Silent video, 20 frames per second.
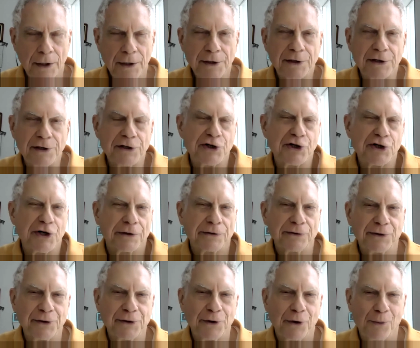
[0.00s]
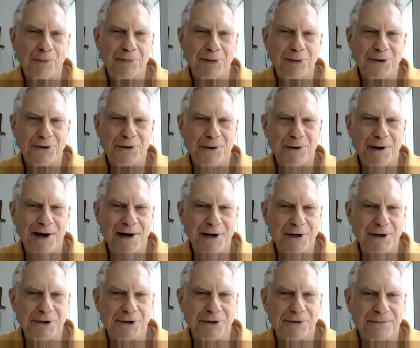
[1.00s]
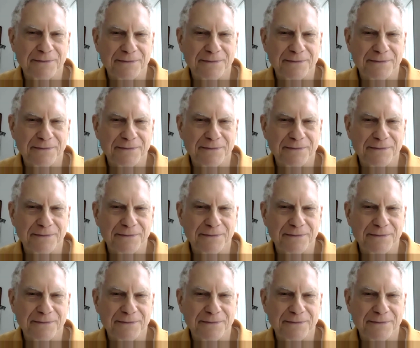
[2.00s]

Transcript: You can gently open your eyes.